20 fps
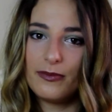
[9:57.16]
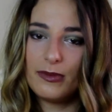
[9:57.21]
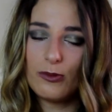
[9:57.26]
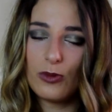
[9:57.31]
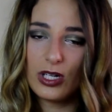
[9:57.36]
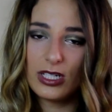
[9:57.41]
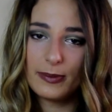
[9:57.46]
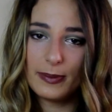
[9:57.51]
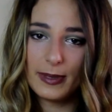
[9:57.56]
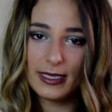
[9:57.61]

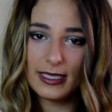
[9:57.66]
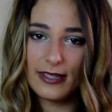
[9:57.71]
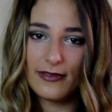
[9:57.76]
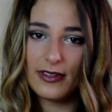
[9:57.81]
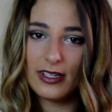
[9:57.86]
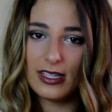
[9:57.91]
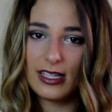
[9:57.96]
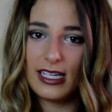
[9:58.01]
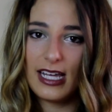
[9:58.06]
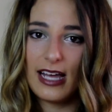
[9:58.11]
more
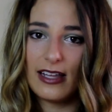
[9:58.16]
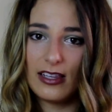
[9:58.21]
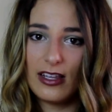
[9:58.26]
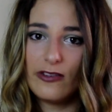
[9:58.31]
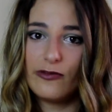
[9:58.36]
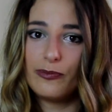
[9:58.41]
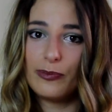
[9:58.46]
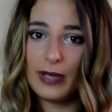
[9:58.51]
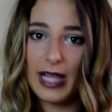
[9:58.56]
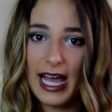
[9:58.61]
specifically I
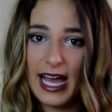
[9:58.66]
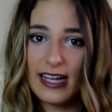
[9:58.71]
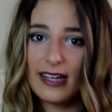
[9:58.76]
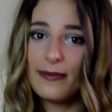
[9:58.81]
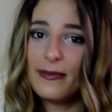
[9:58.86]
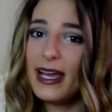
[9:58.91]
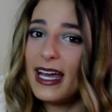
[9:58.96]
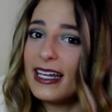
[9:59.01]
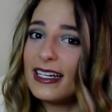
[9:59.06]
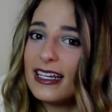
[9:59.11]
love black
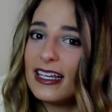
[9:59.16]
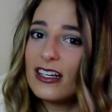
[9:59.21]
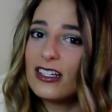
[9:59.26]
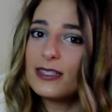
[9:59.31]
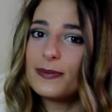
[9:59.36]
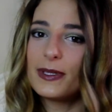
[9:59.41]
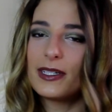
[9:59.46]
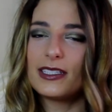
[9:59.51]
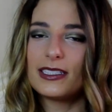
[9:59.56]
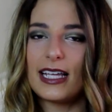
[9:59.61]
matte
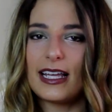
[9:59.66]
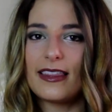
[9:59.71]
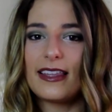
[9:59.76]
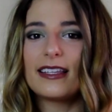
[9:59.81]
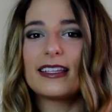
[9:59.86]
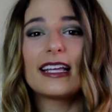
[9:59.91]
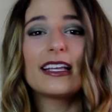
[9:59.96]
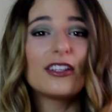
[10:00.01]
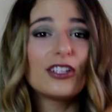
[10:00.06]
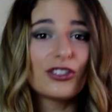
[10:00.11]
nails because I
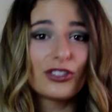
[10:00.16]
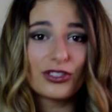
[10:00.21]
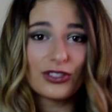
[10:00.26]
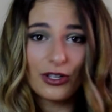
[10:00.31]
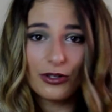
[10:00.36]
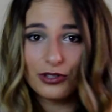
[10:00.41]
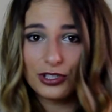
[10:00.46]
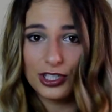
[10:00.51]
think they look so